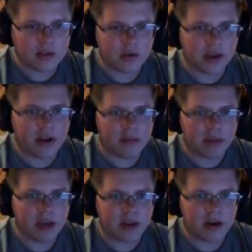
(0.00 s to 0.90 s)
Go ahead a
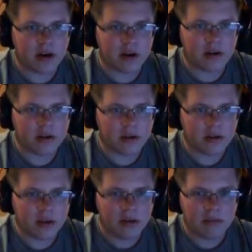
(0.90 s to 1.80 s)
Meteor.
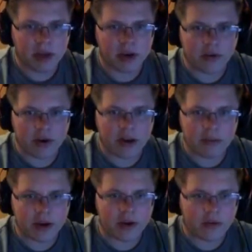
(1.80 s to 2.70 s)
Meteor Rain,
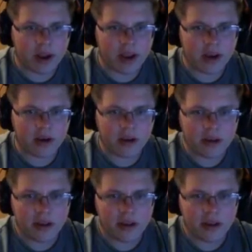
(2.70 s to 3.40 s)
Meteor Rain.